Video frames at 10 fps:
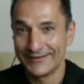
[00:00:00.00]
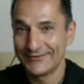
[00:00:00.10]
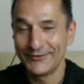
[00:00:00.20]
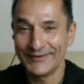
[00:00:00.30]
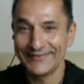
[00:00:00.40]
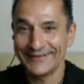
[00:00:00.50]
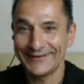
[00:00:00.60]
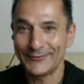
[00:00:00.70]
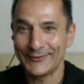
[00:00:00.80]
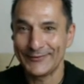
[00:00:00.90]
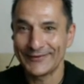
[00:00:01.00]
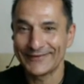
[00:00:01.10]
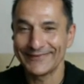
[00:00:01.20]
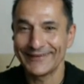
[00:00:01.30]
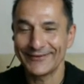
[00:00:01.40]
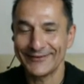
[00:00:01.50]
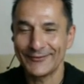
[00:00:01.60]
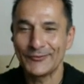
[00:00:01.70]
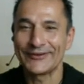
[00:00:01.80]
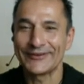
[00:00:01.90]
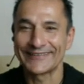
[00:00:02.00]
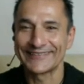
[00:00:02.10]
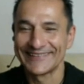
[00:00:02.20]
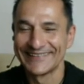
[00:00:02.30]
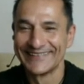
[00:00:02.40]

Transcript: Do things the hard way because it actually works.